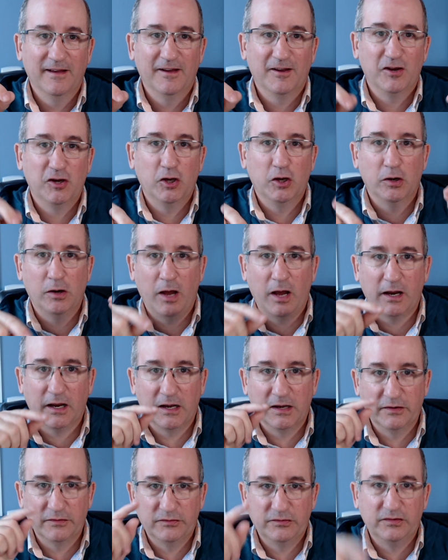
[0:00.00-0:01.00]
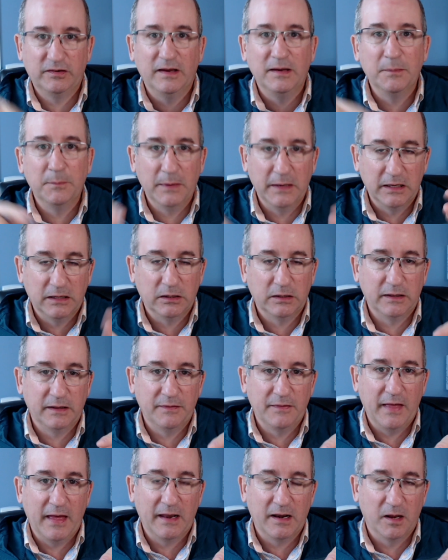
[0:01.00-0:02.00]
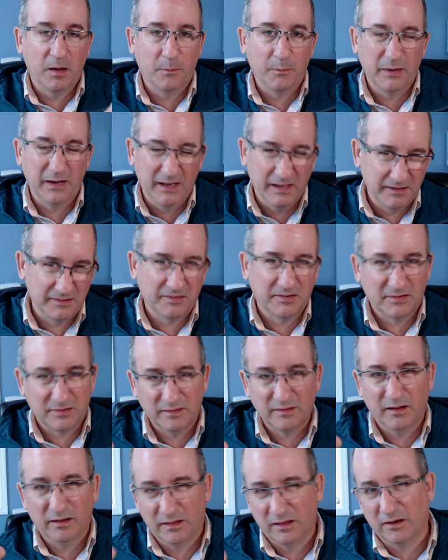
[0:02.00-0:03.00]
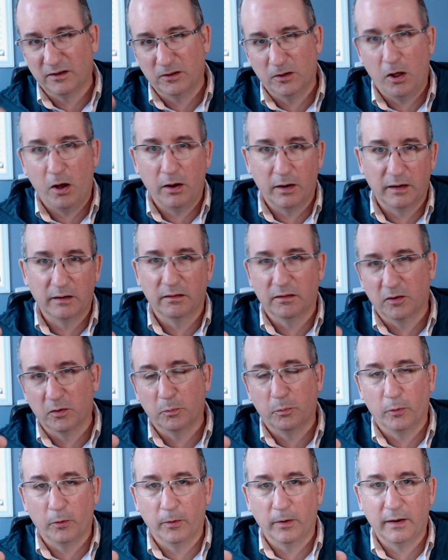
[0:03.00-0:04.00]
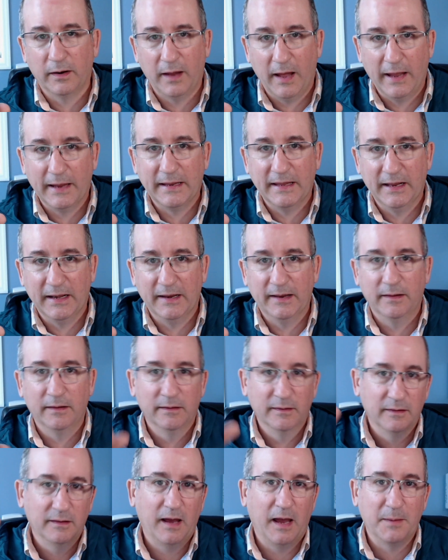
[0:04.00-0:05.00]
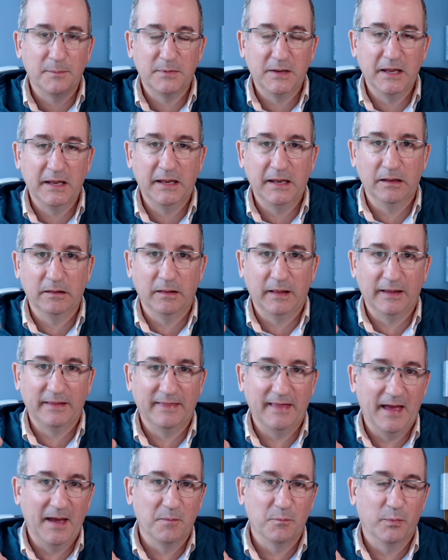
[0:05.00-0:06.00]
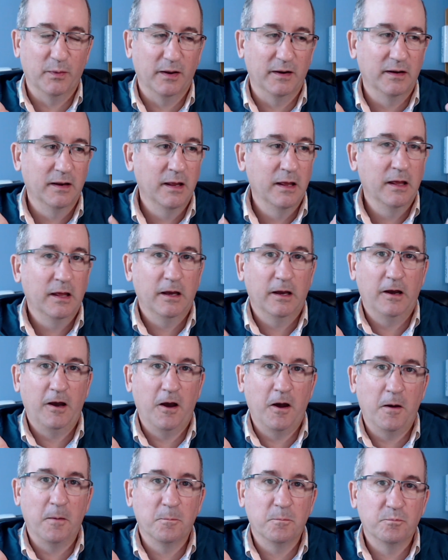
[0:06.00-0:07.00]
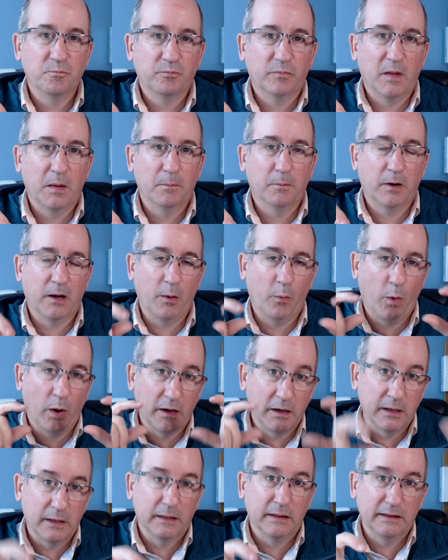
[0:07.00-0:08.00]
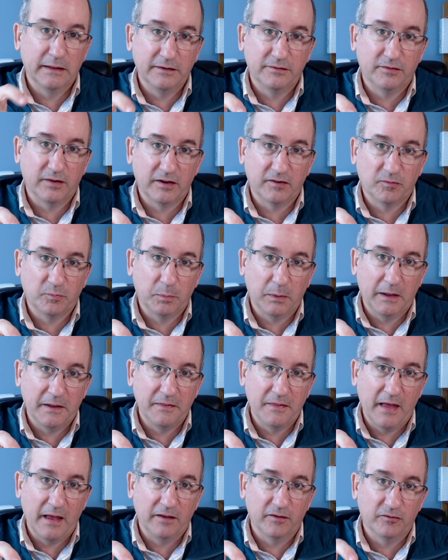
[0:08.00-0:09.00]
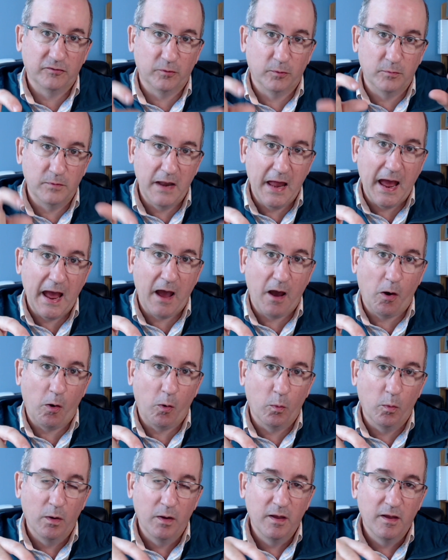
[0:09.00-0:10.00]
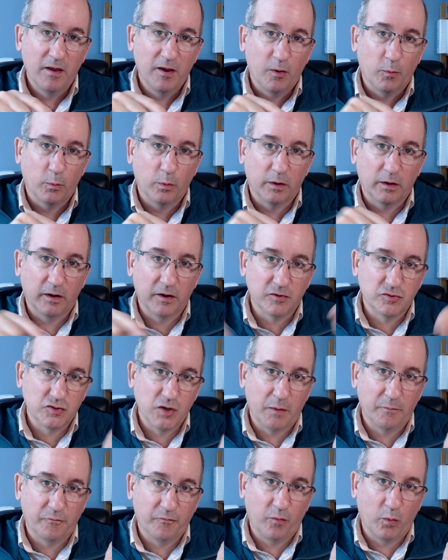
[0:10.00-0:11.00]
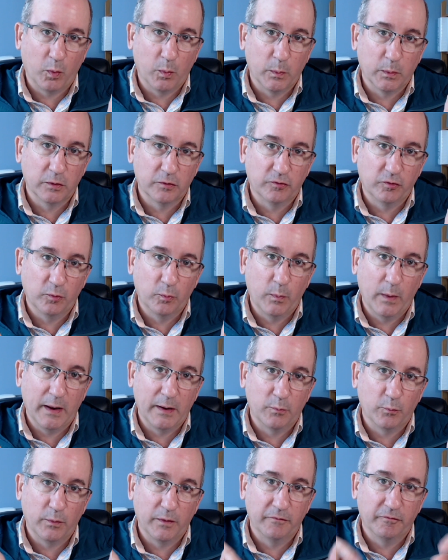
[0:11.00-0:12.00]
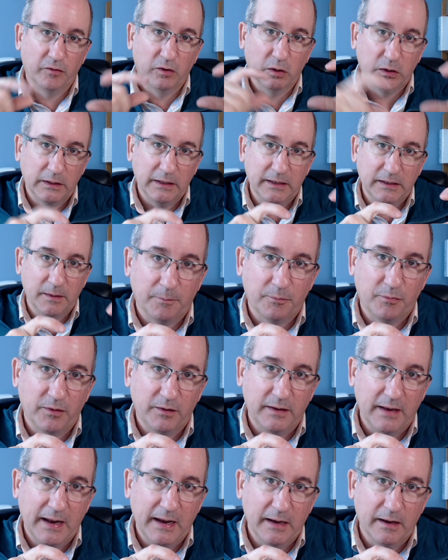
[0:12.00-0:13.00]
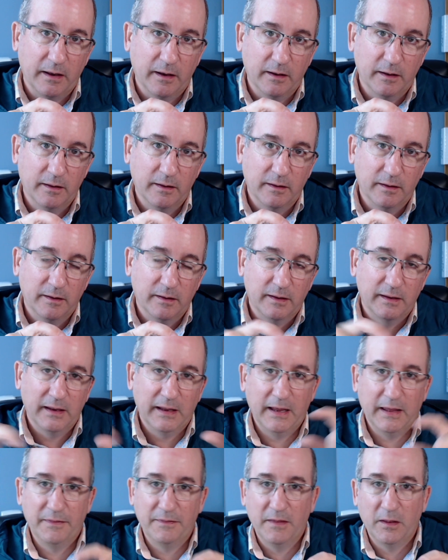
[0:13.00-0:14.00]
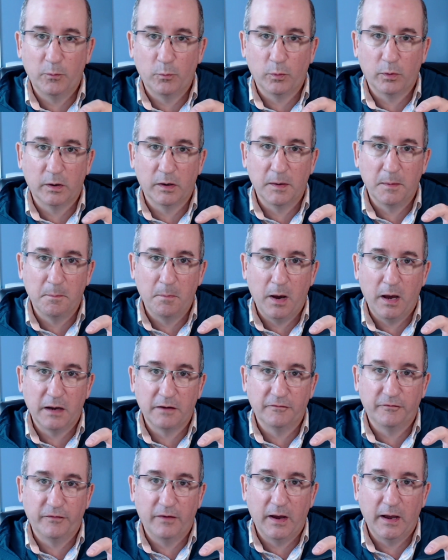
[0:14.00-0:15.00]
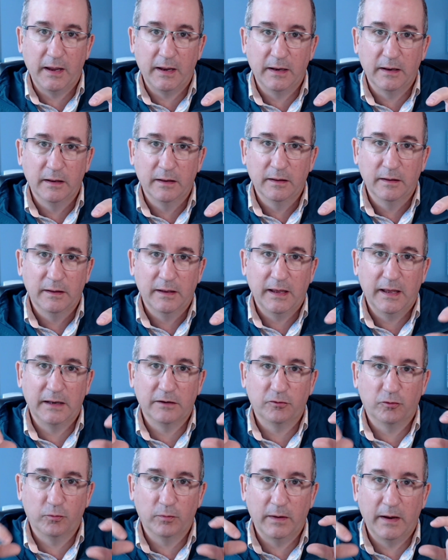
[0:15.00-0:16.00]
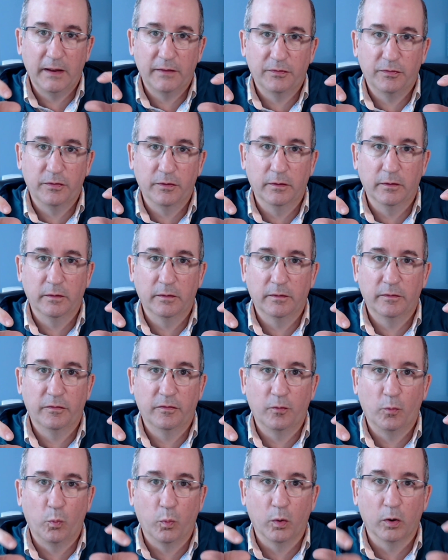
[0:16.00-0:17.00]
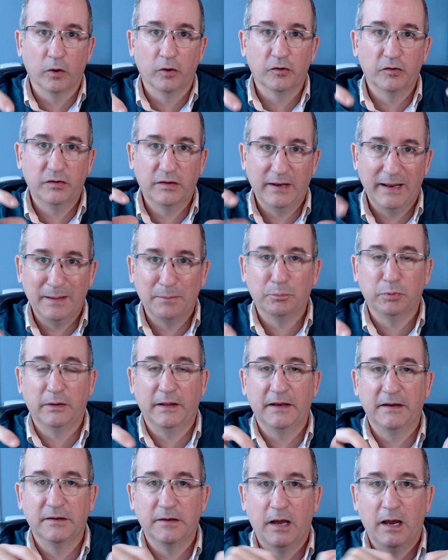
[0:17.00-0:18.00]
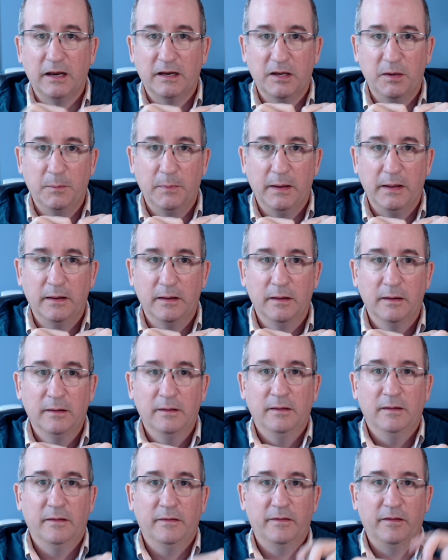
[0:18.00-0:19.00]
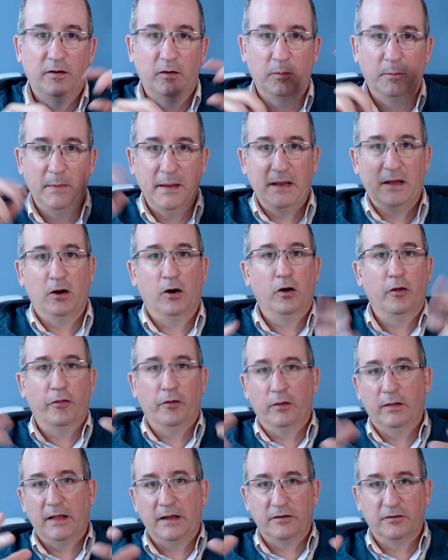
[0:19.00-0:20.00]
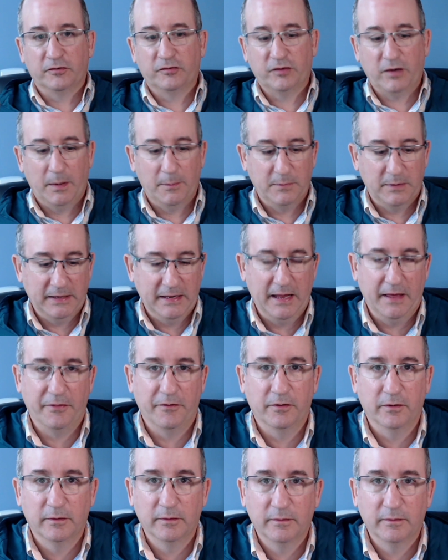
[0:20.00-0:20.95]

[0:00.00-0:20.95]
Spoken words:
you're not going to see me clean that up, and it's a little long and a little boring. I get it. I'm geeky like that, but I wanted to at least explain that. So now we're going to jump forward to when we've cleaned the data, and then we're going to modify and create the Word template document that'll make all the letters come together.